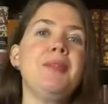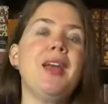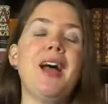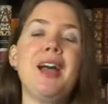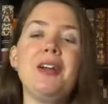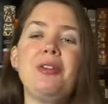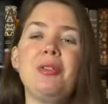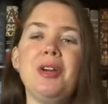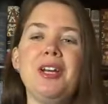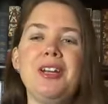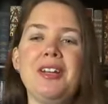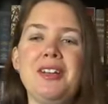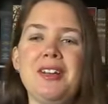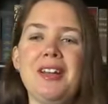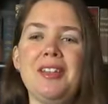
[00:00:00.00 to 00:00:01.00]
I
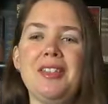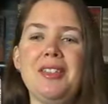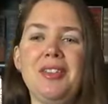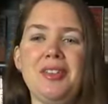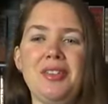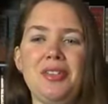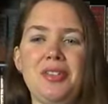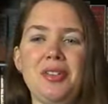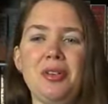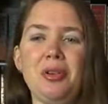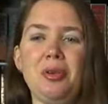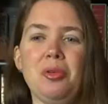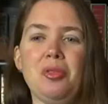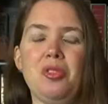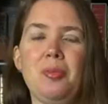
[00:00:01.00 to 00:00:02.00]
created this
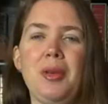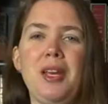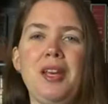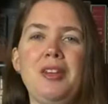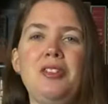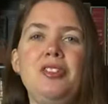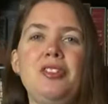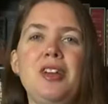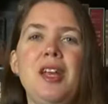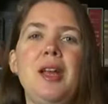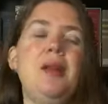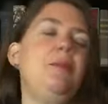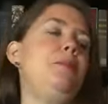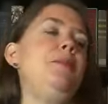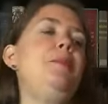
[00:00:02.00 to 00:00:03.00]
goals page
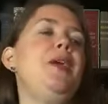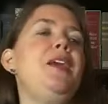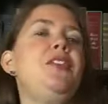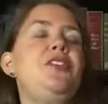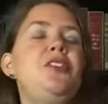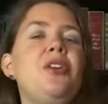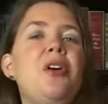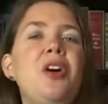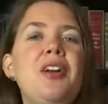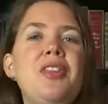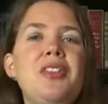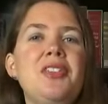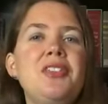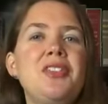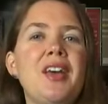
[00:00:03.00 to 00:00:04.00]
based on the
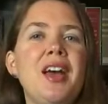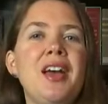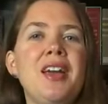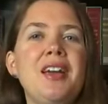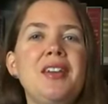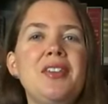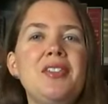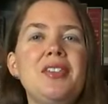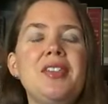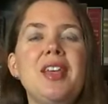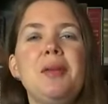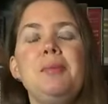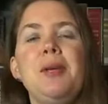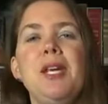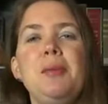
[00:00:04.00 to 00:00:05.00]
science
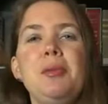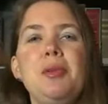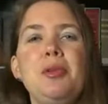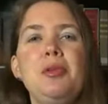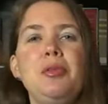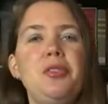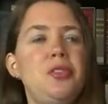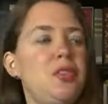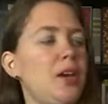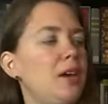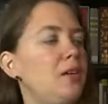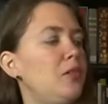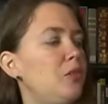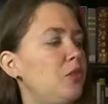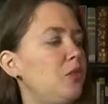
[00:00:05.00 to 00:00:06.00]
that people who set
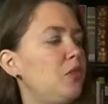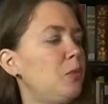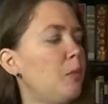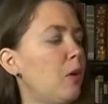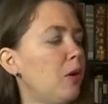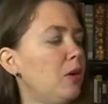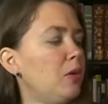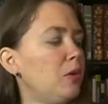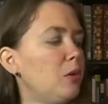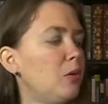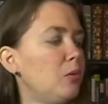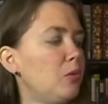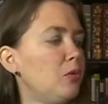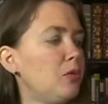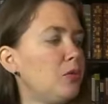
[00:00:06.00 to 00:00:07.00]
SMART
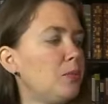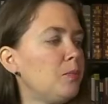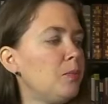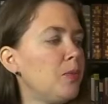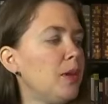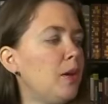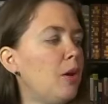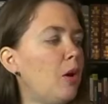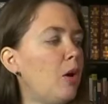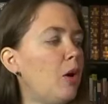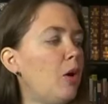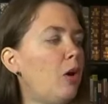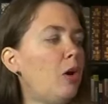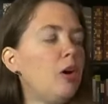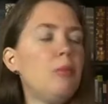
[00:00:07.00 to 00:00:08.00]
goals
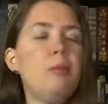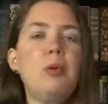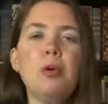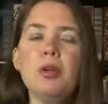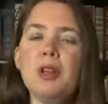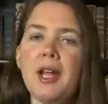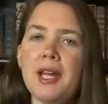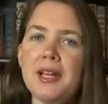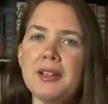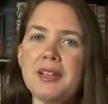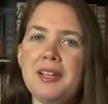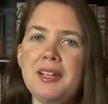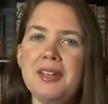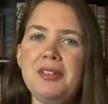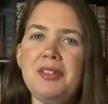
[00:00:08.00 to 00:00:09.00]
are more
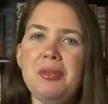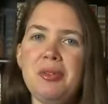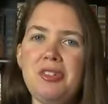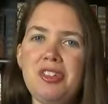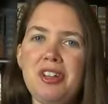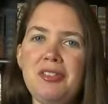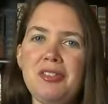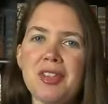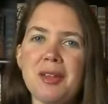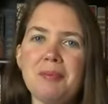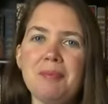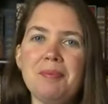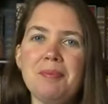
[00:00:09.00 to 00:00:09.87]
likely to achieve them.